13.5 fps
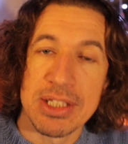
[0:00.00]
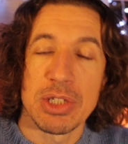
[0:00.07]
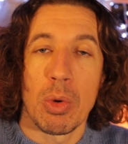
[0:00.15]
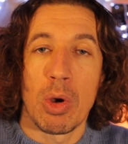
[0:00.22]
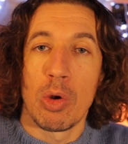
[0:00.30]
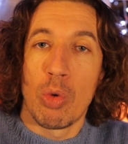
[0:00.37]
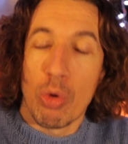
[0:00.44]

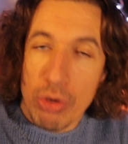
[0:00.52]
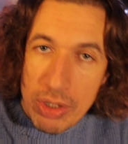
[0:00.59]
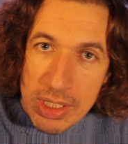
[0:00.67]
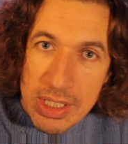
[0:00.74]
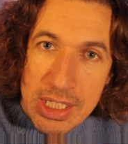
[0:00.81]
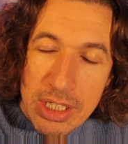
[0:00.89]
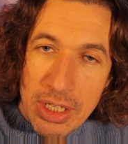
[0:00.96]
So I'll order
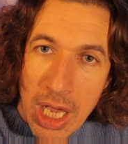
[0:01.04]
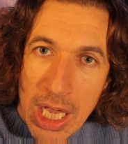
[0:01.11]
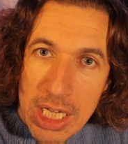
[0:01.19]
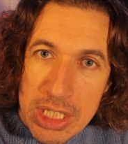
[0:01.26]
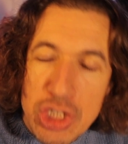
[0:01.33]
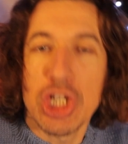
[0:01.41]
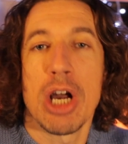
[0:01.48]

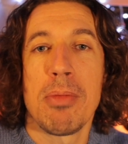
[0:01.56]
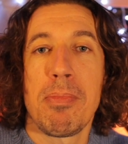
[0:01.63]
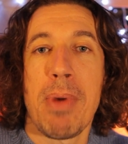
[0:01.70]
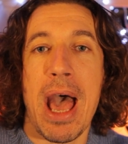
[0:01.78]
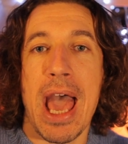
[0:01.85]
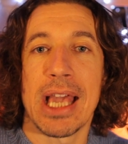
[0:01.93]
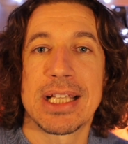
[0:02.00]
charm
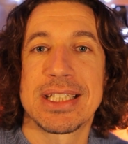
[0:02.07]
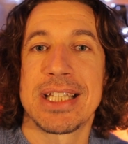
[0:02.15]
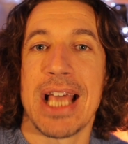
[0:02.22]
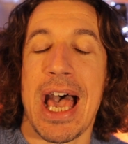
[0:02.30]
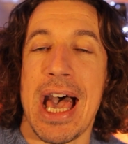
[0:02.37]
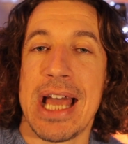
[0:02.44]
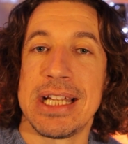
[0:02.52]
packs,
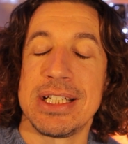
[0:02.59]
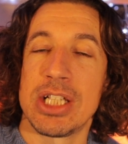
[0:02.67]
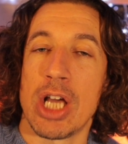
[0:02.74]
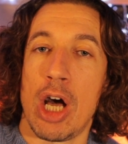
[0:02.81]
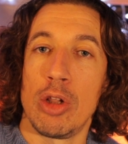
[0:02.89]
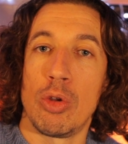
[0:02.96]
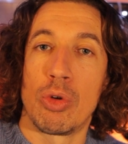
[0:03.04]
and
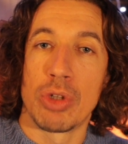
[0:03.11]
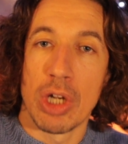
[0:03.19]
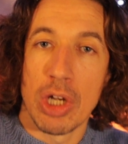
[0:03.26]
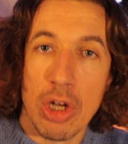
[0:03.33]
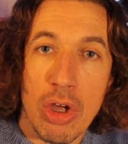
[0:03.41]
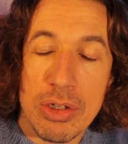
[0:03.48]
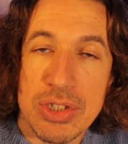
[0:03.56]
I'll order
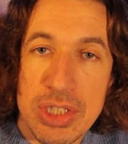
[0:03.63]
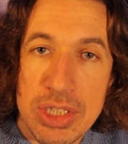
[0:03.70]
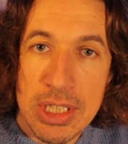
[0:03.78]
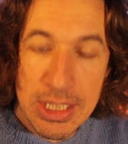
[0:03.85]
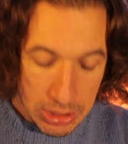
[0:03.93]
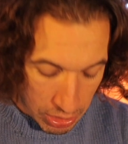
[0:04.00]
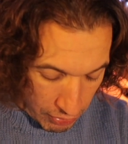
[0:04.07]

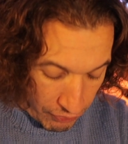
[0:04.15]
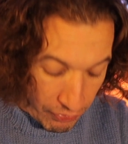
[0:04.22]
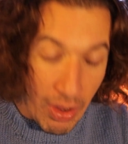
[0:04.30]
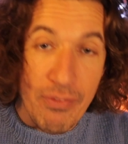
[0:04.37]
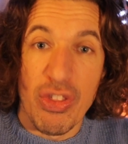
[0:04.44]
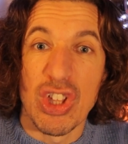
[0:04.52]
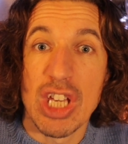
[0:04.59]
lots
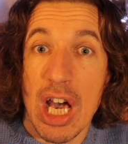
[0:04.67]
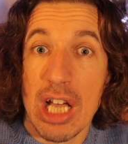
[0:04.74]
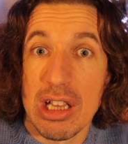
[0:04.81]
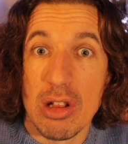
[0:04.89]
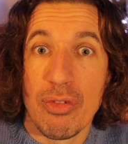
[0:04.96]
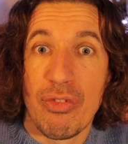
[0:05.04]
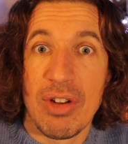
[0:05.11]
of the
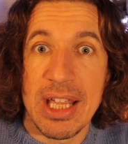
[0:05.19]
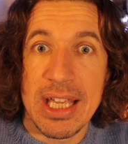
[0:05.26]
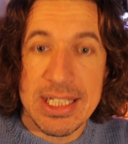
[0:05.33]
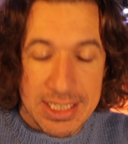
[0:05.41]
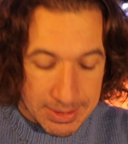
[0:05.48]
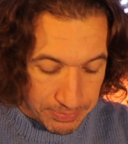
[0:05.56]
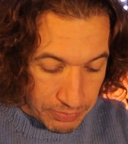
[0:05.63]
cuddle
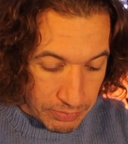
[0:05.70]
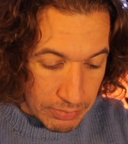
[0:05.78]
fleece,